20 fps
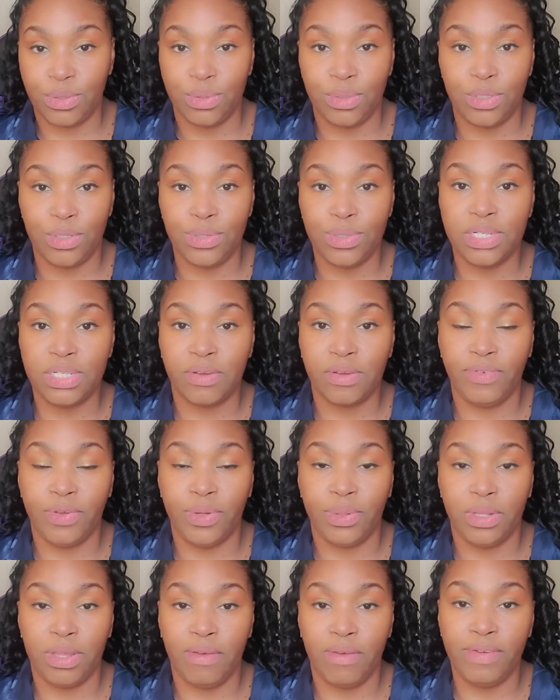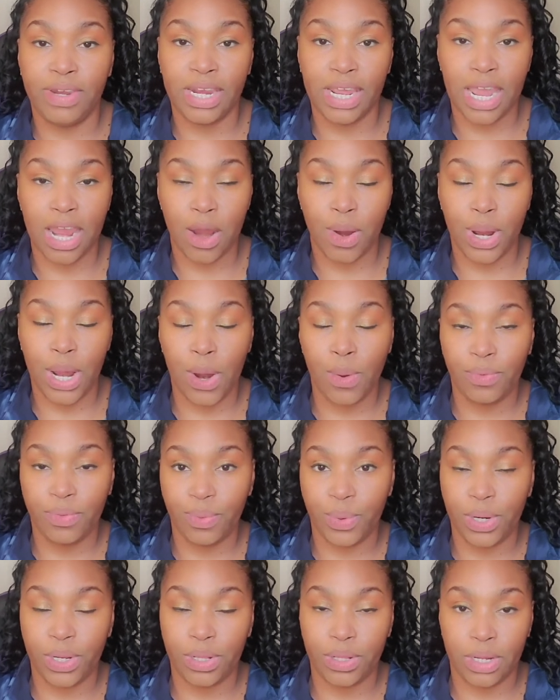do is if you live in an area
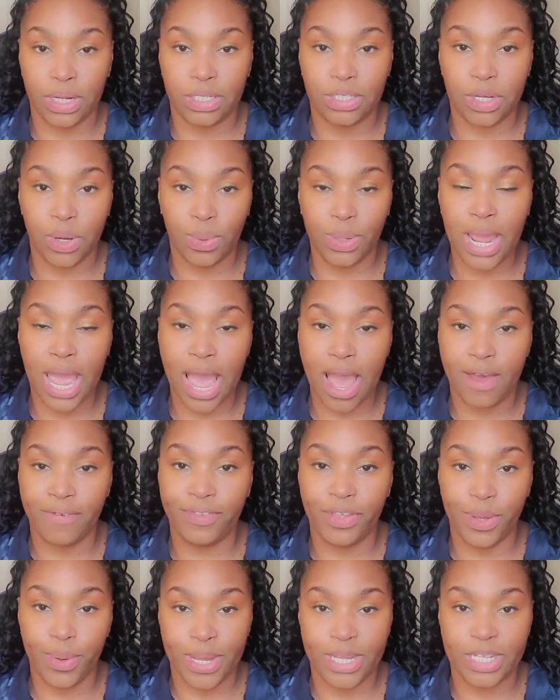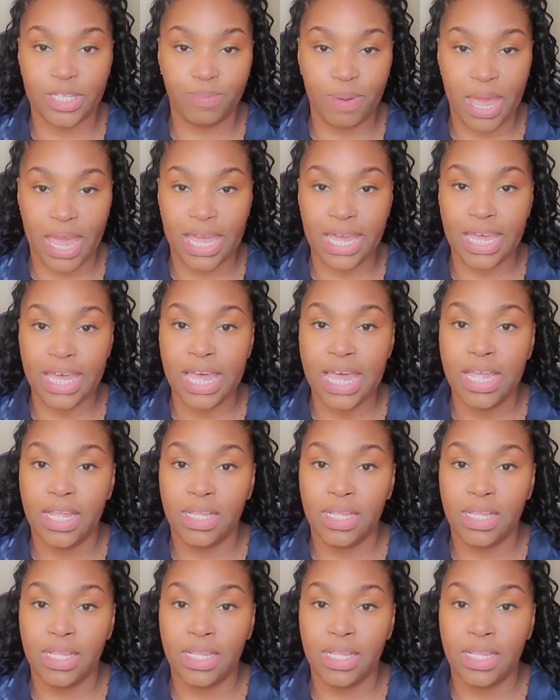where they don't have US Bank,